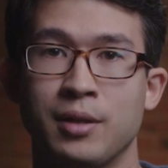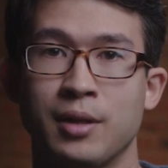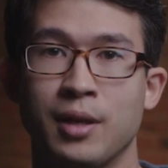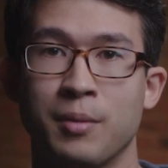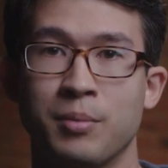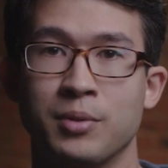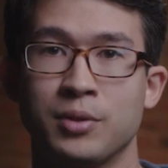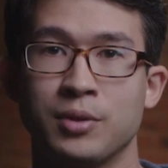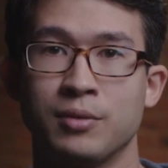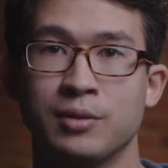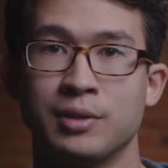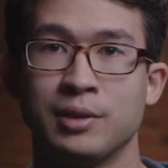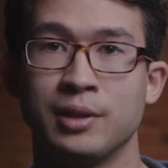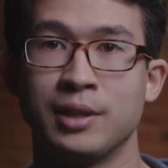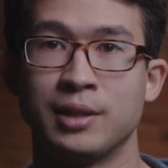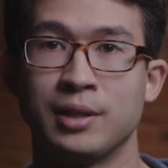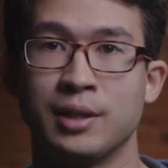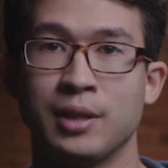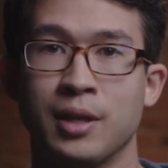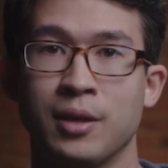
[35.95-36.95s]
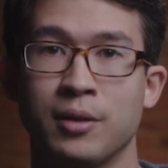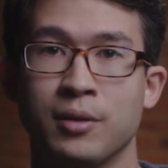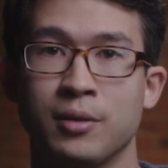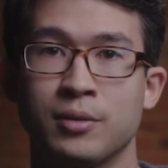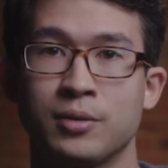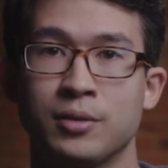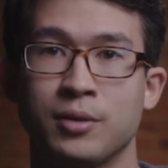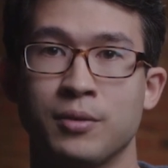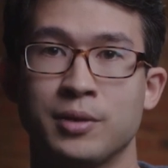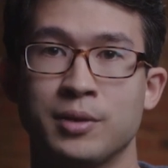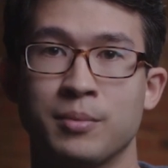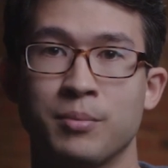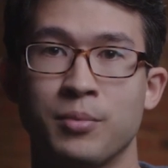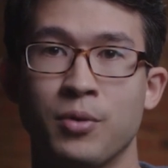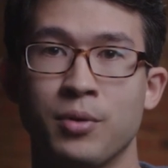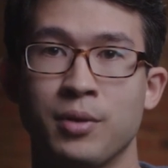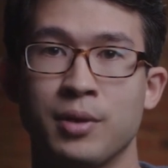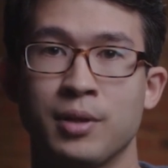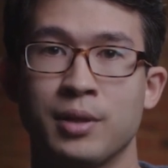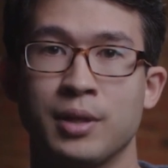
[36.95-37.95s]
the episodes link together, so it's
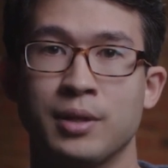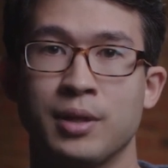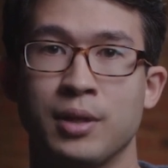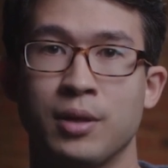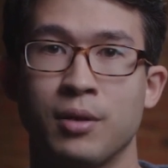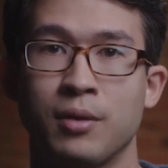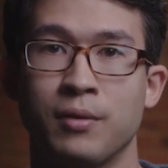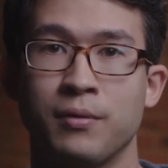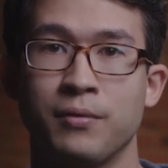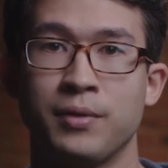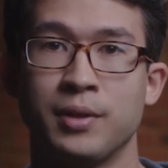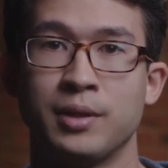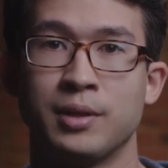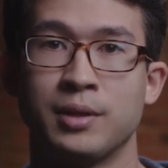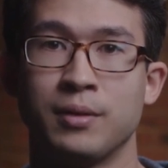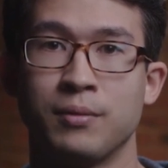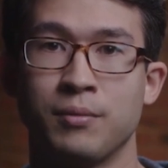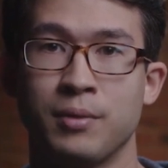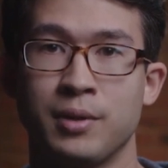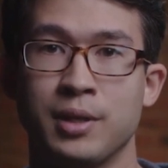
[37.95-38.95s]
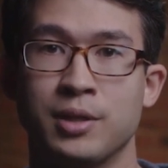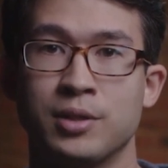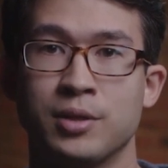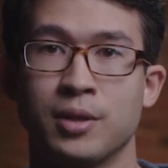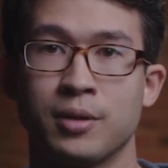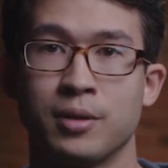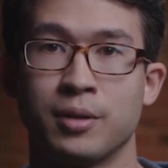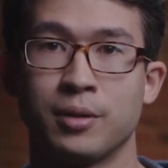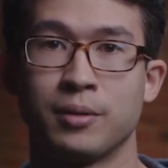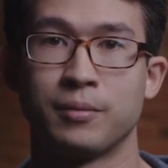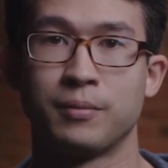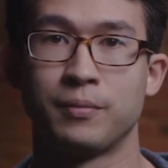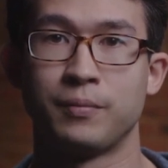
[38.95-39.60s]
important that they all fit with each other.